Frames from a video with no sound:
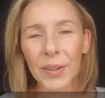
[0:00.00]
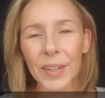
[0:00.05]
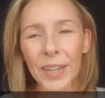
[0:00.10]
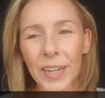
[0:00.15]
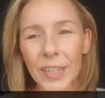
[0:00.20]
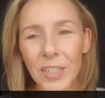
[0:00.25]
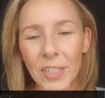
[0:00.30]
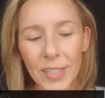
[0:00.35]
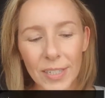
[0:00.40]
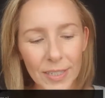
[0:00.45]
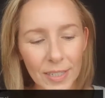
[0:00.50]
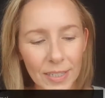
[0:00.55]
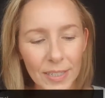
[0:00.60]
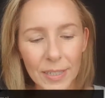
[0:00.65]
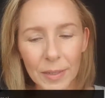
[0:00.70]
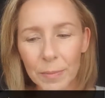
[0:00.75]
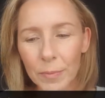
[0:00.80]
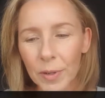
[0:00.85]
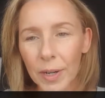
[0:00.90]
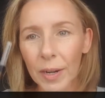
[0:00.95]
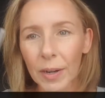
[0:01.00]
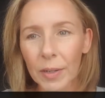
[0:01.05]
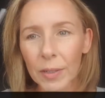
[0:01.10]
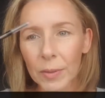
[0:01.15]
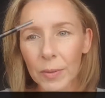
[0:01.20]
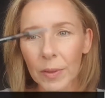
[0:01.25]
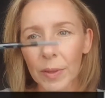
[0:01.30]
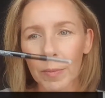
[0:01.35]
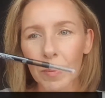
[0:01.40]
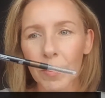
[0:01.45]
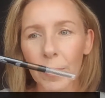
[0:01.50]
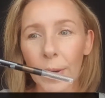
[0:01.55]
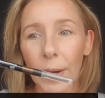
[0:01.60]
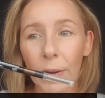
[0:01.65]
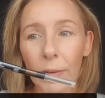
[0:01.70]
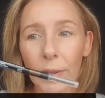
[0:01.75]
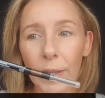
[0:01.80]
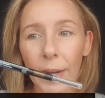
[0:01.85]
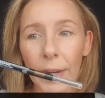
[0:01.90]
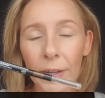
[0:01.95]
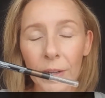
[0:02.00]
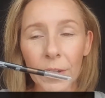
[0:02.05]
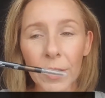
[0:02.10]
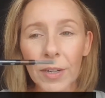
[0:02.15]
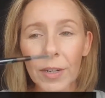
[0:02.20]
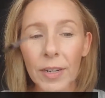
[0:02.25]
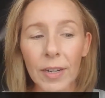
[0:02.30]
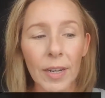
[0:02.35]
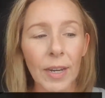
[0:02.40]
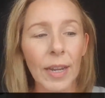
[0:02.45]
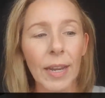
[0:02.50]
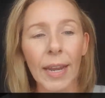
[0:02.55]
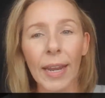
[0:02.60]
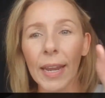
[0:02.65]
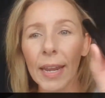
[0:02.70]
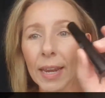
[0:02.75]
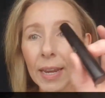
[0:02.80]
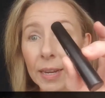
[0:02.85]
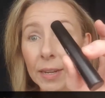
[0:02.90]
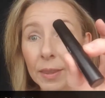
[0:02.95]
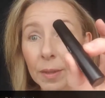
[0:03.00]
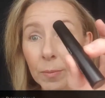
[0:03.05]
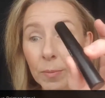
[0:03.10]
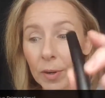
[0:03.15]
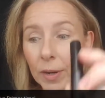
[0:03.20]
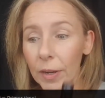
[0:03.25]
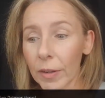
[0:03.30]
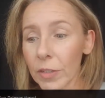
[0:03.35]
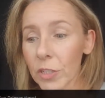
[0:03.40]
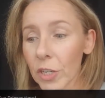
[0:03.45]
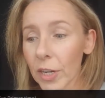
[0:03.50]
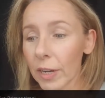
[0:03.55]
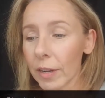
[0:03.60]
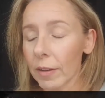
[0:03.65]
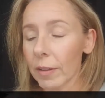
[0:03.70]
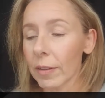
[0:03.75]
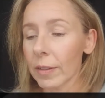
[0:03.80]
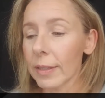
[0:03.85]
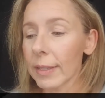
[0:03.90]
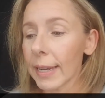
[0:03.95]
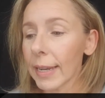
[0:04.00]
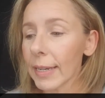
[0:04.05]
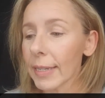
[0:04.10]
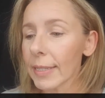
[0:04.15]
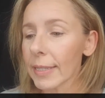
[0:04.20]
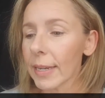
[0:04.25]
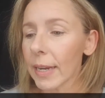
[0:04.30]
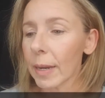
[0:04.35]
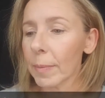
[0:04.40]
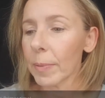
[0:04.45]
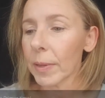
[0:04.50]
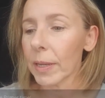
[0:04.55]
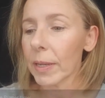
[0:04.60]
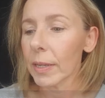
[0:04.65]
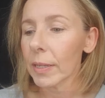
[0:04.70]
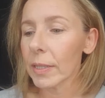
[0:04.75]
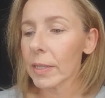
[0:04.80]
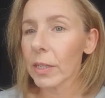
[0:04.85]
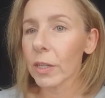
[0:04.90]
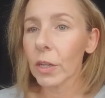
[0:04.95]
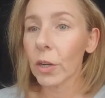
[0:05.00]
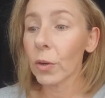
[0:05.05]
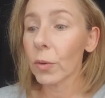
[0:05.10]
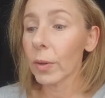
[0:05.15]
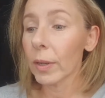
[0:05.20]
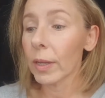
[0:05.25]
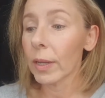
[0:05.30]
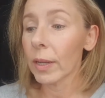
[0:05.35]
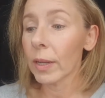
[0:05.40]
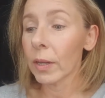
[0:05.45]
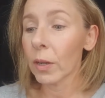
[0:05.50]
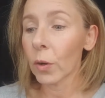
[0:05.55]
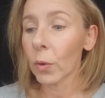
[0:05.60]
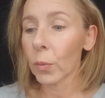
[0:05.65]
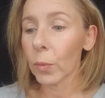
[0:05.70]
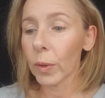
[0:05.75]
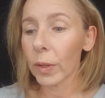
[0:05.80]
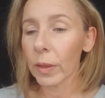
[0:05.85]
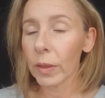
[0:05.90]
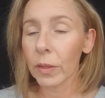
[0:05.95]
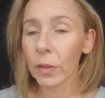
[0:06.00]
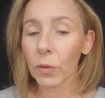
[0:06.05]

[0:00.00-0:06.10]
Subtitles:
Okay, just did some brows with the brow liner and the brow gel. Next step is to go in with